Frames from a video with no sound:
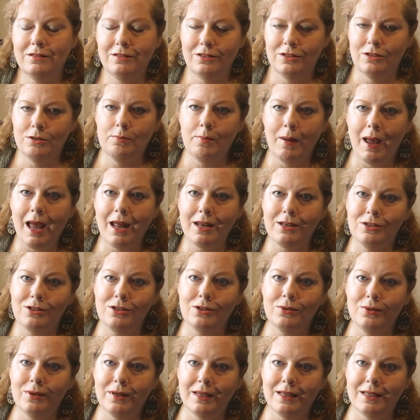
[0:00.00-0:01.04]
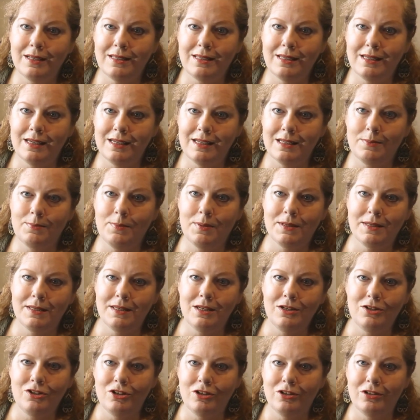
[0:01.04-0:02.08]
do bad doings in his
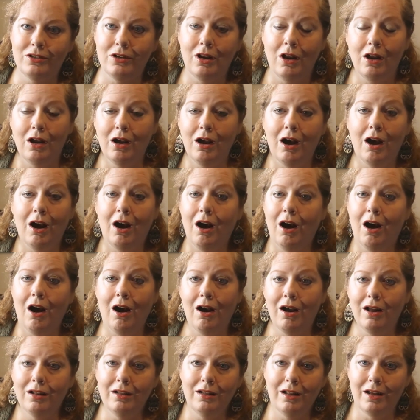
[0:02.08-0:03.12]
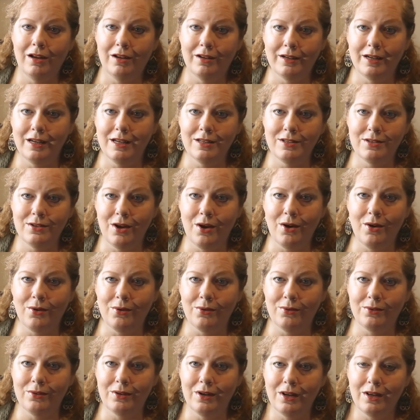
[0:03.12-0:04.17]
position all on his
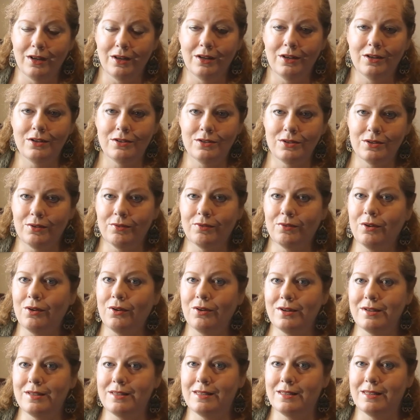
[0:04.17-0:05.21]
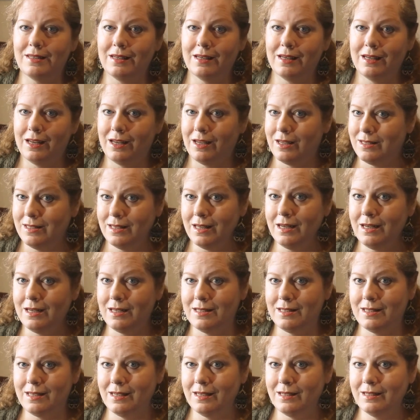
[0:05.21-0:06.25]
own. So of course he's
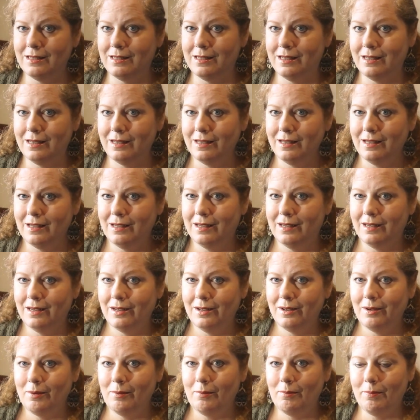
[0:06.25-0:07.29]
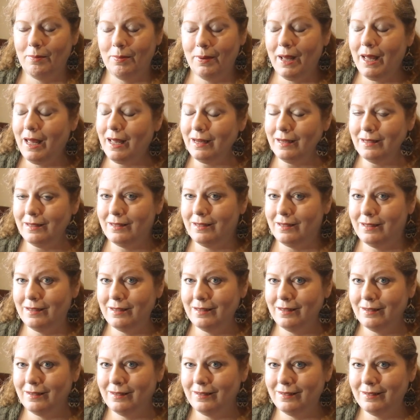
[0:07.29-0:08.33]
innocent. But
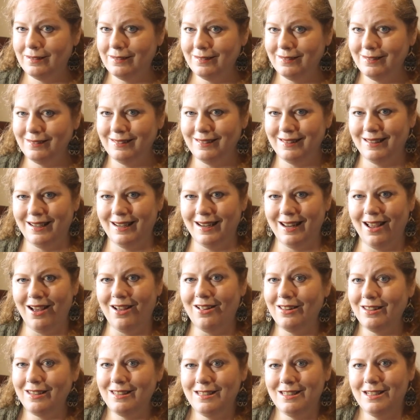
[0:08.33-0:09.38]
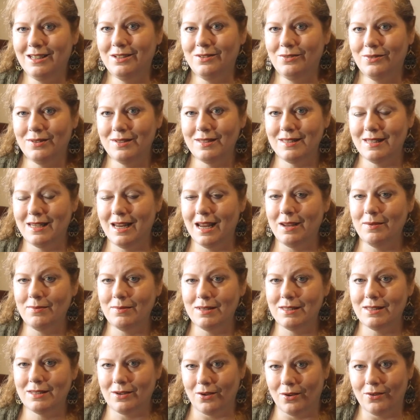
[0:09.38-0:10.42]
all he did was name
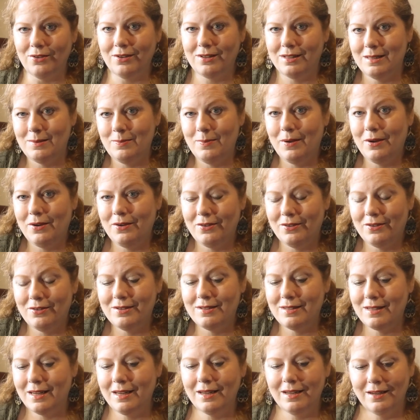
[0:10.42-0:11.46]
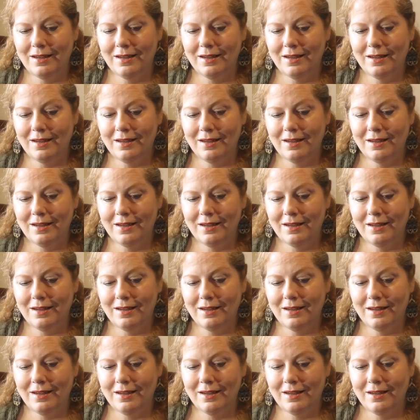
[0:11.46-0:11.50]
his co-conspirators.